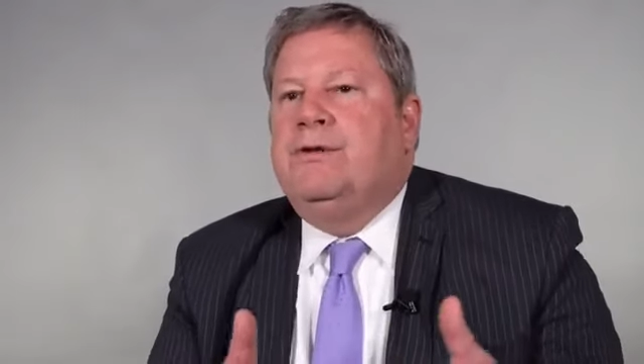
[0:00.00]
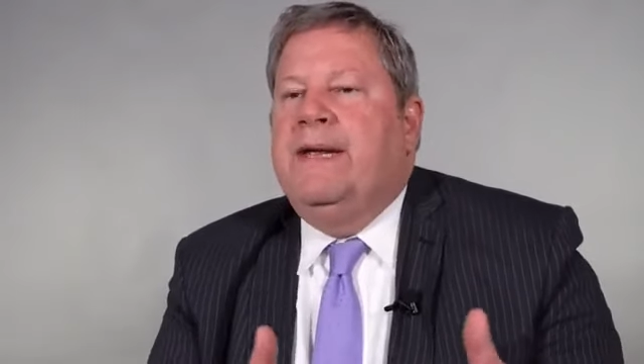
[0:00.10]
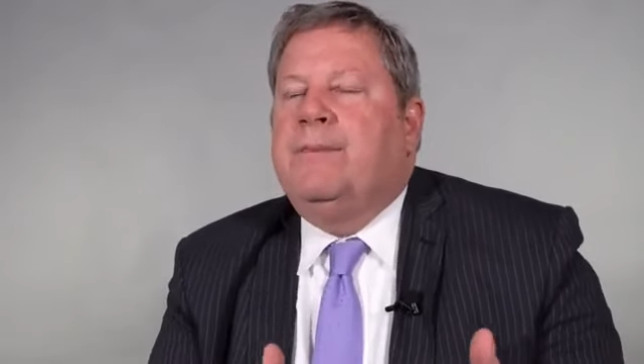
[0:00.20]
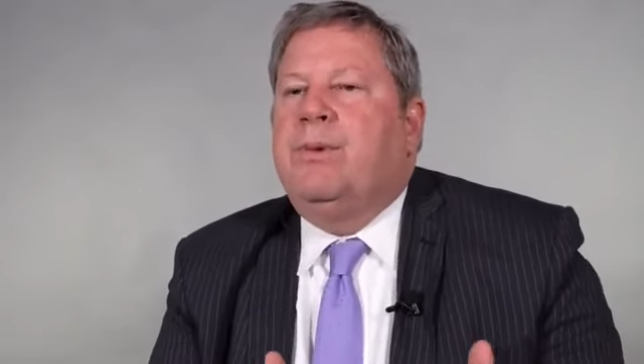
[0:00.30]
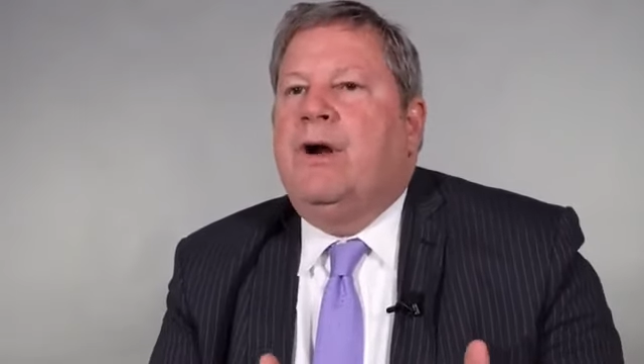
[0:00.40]
you
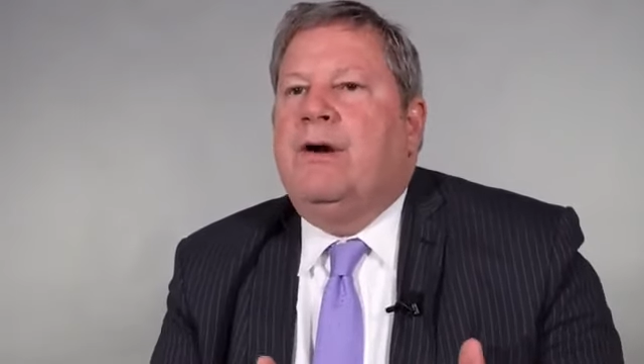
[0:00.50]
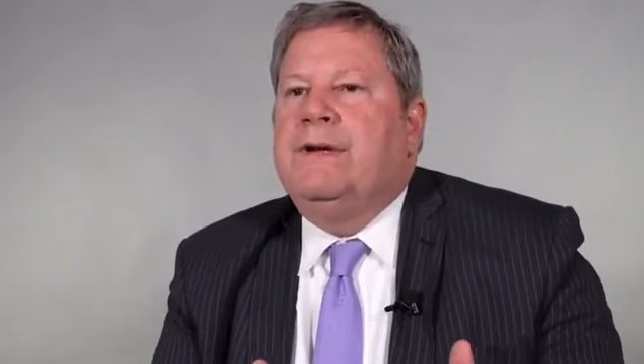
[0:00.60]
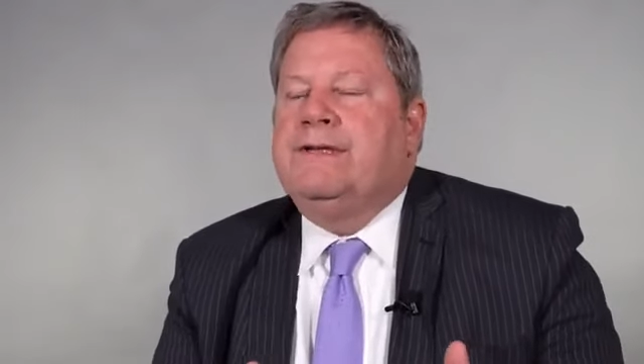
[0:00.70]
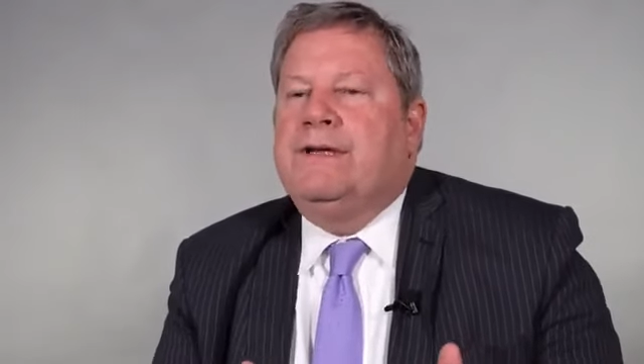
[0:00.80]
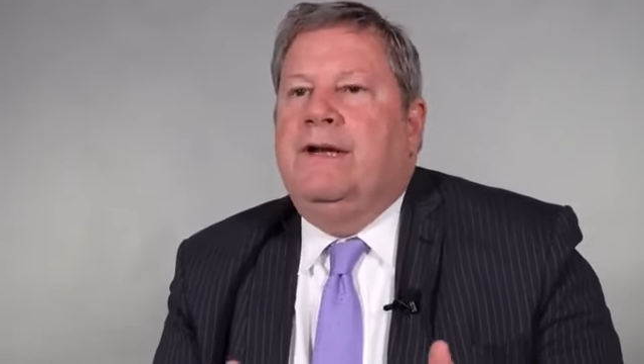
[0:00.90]
make
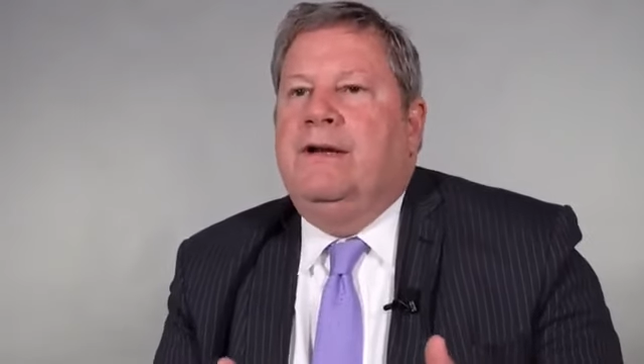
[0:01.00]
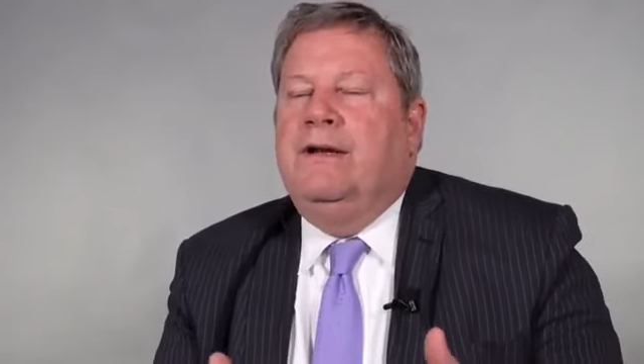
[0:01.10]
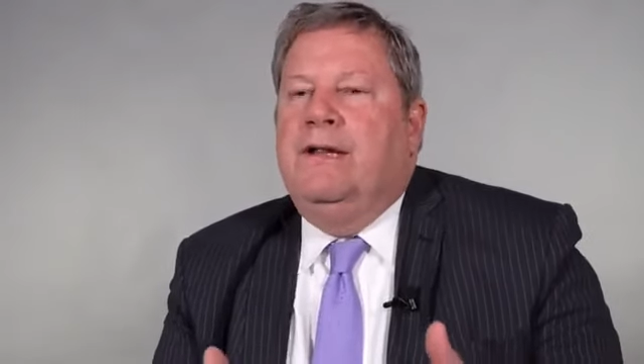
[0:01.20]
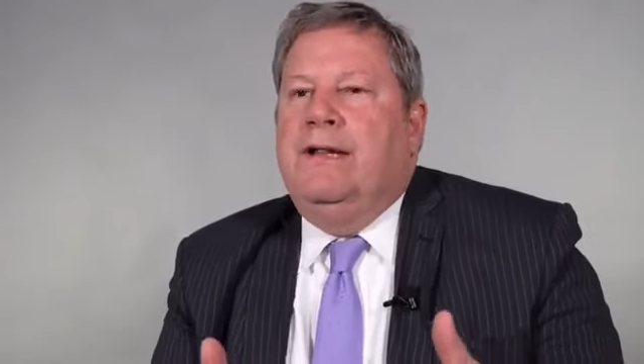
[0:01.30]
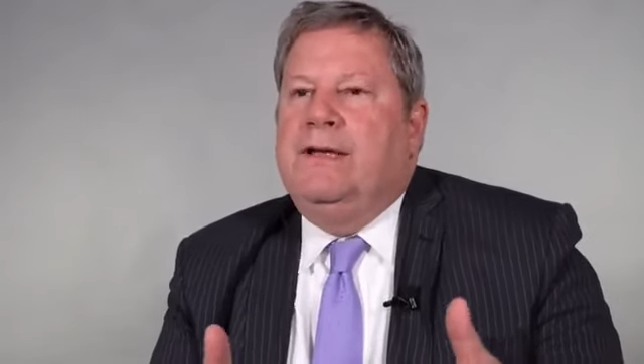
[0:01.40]
progress on
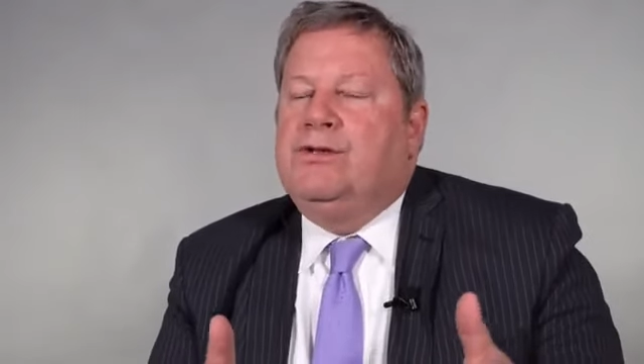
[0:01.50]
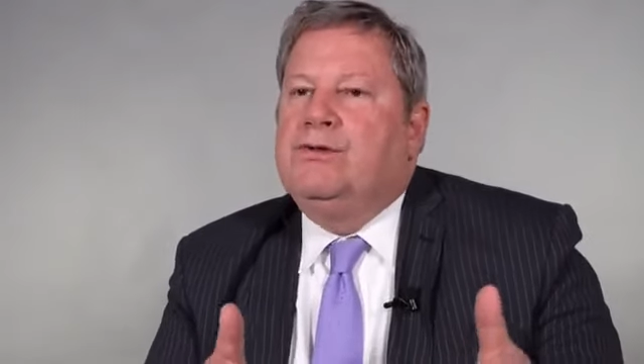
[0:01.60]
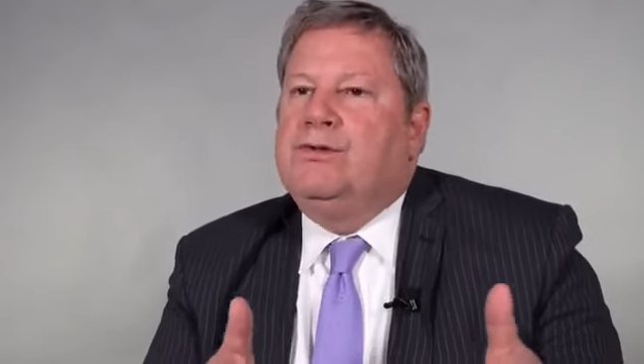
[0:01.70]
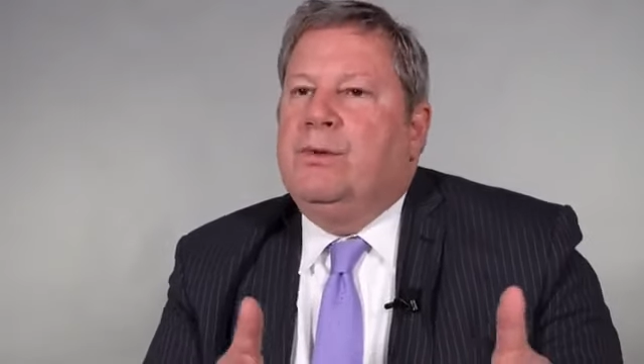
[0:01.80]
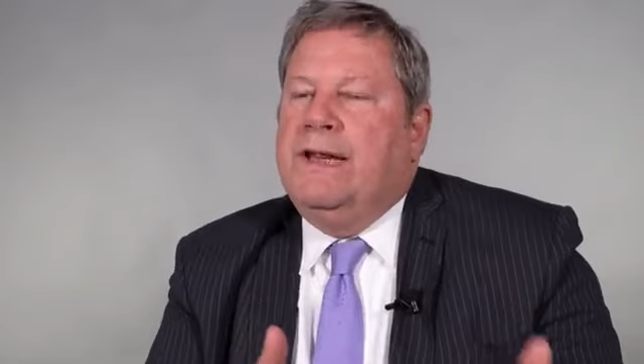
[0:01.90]

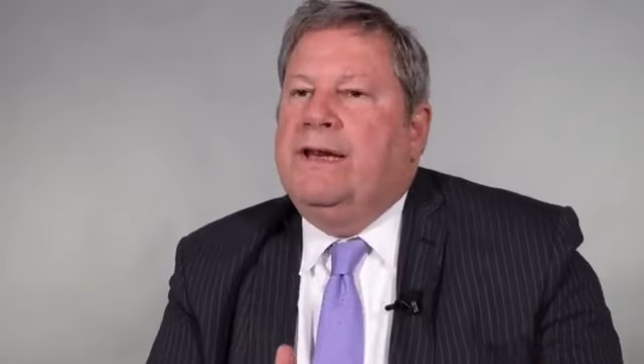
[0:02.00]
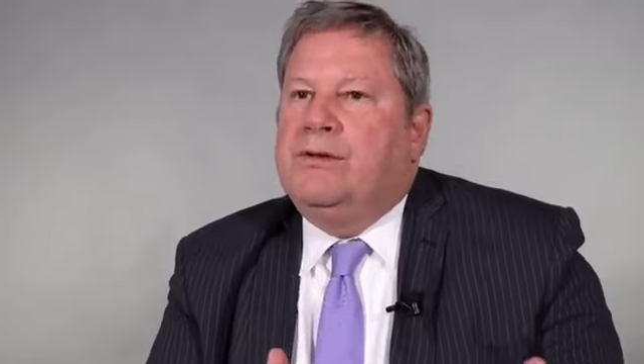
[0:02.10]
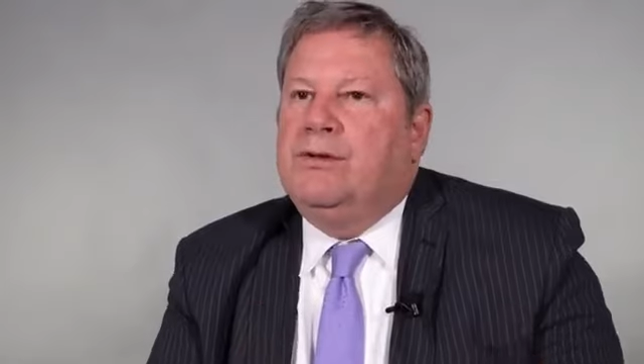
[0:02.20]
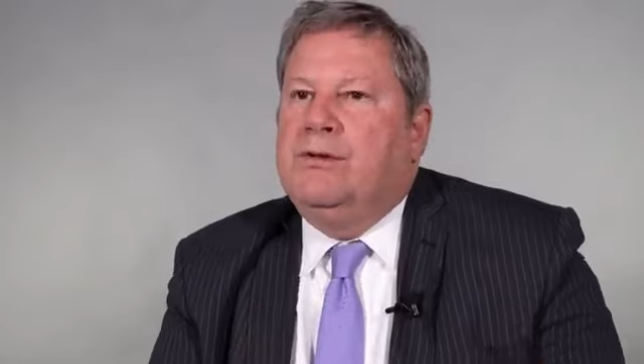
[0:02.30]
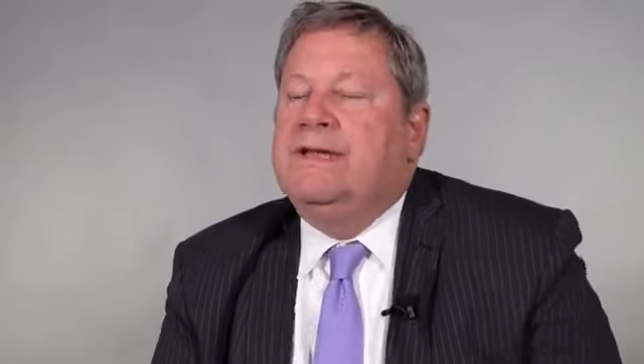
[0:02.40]
issues
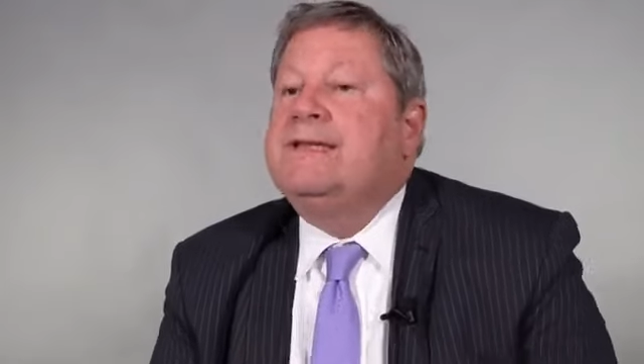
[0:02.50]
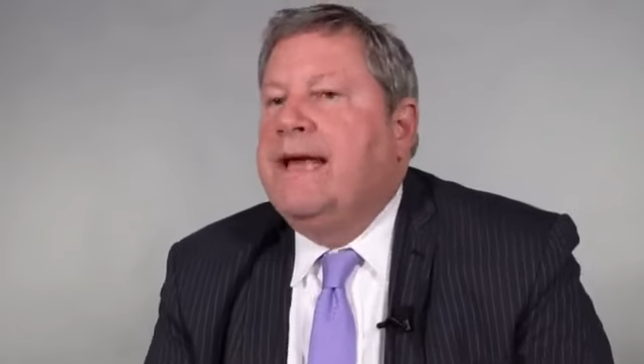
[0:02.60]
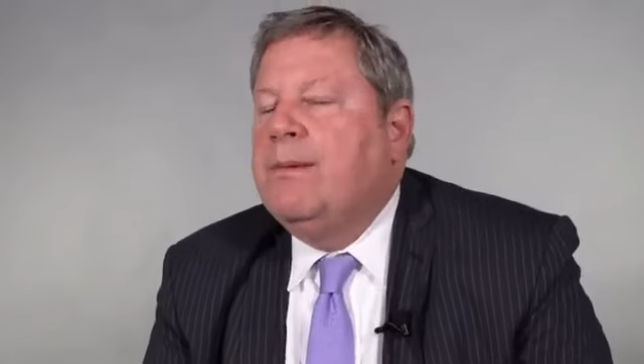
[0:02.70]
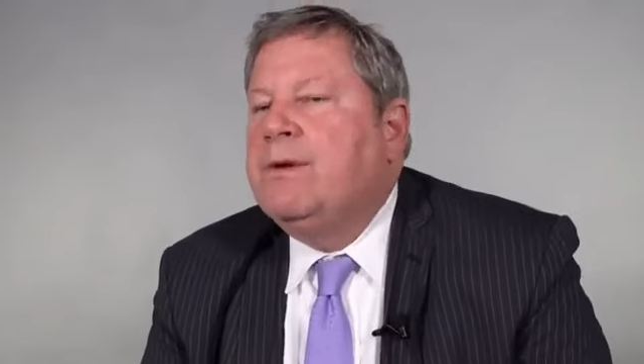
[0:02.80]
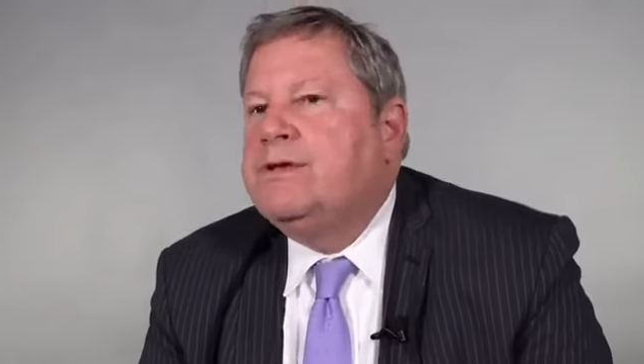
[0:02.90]
relating to the
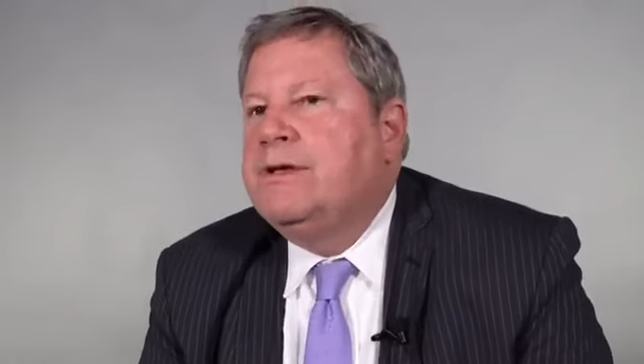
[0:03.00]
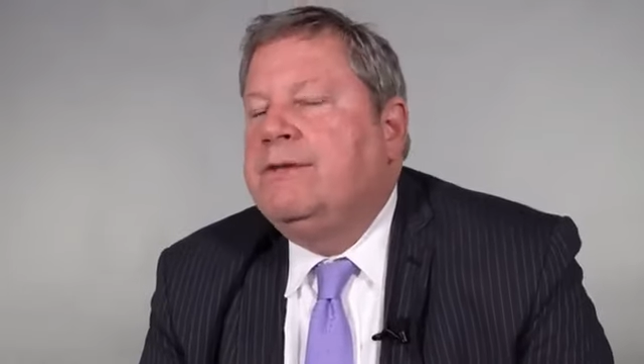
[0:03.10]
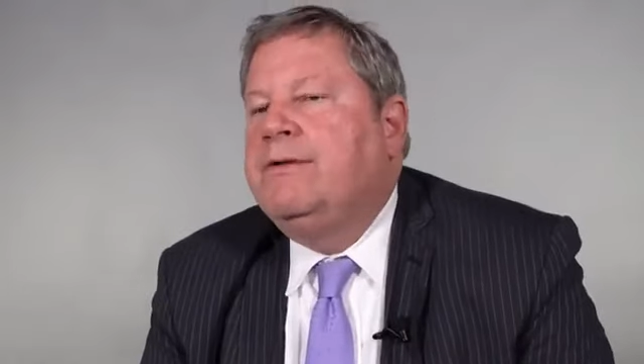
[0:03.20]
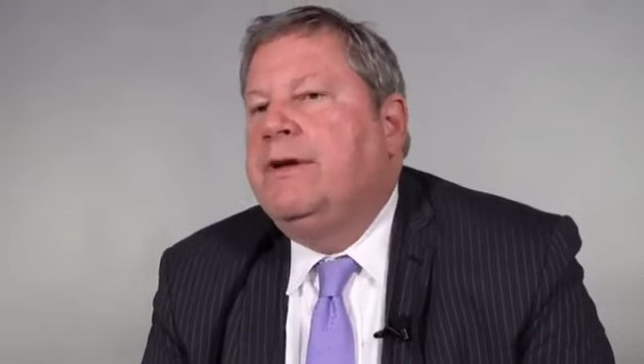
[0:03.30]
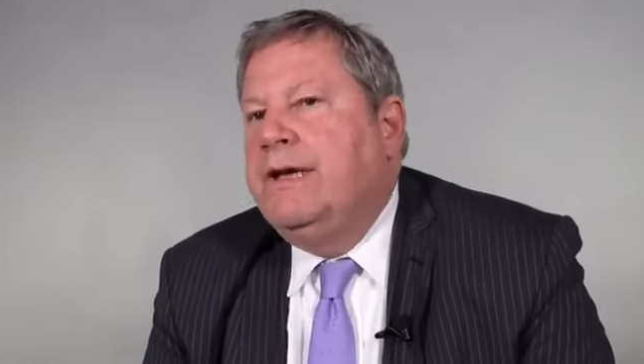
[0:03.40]

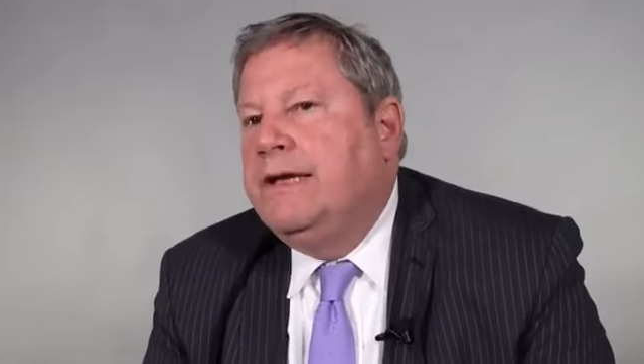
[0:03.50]
establishment of an